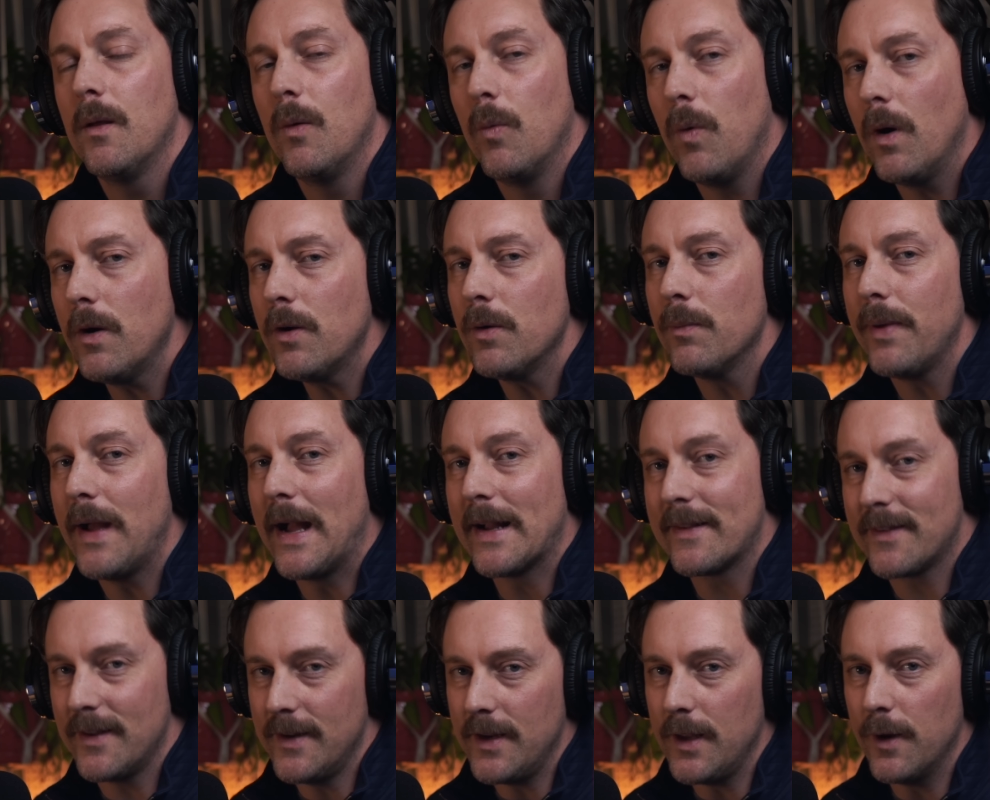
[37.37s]
Welcome back
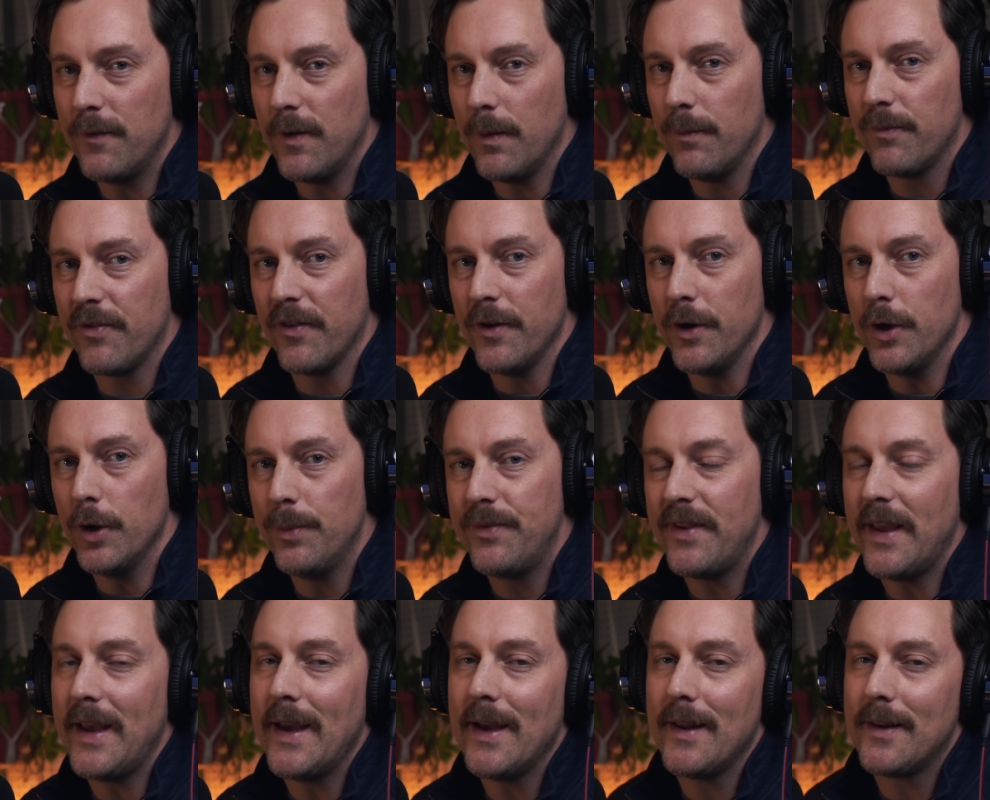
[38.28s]
to NeoVim for
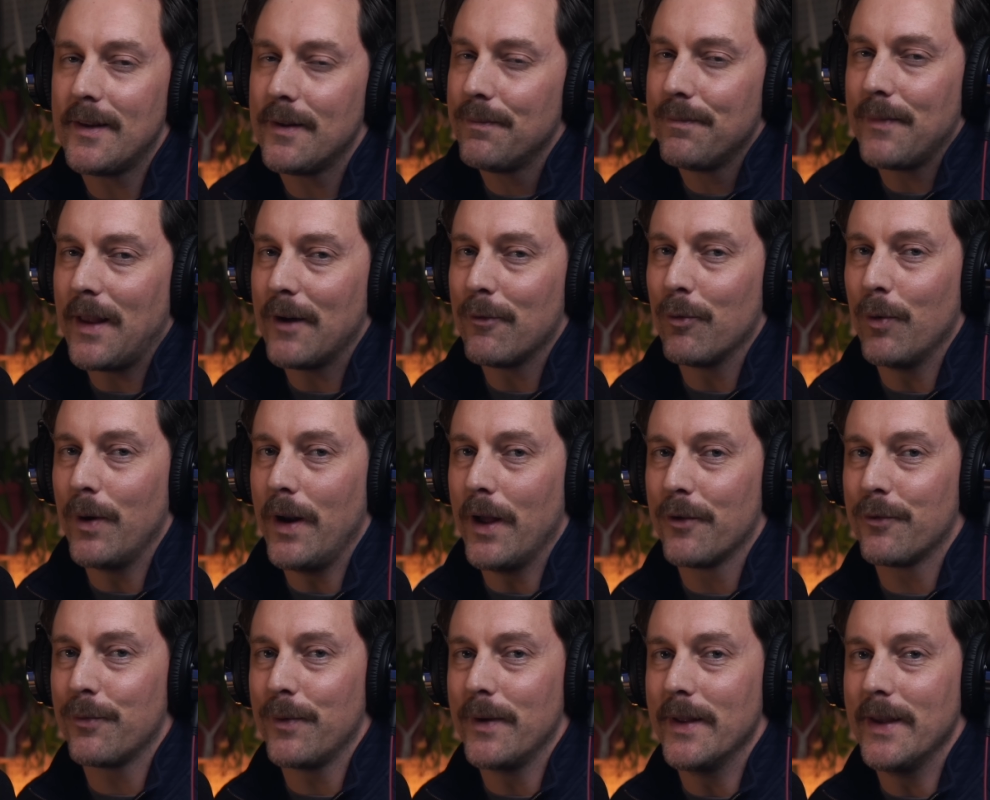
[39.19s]
Noobs and everyone
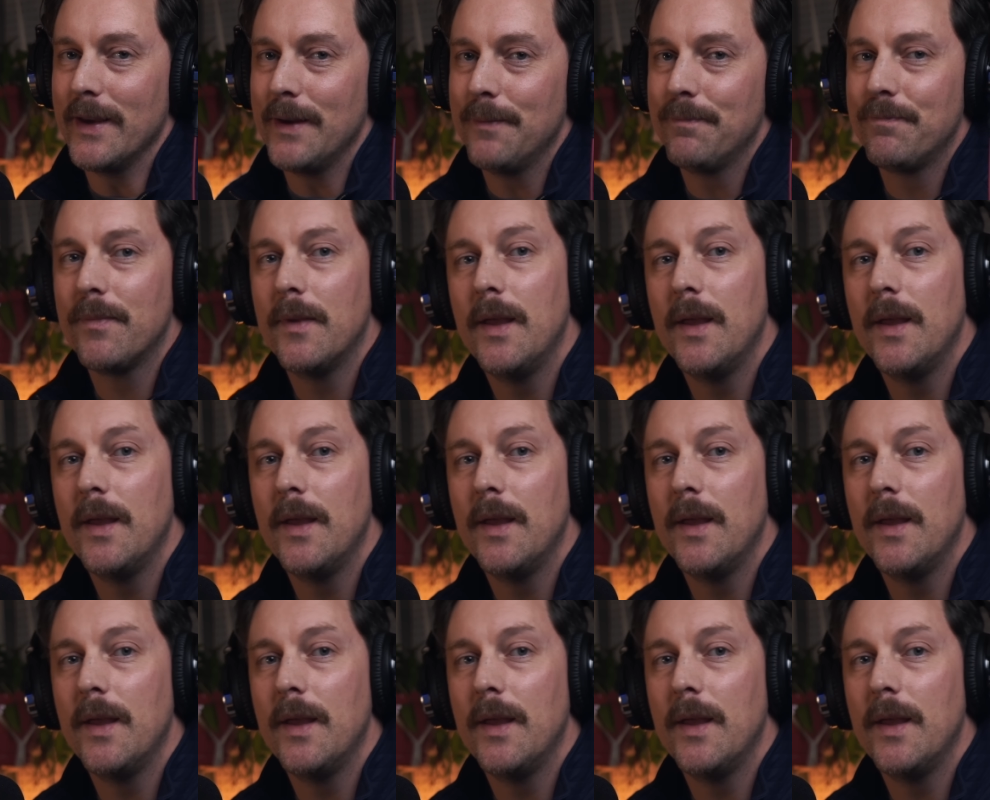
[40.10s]
else really.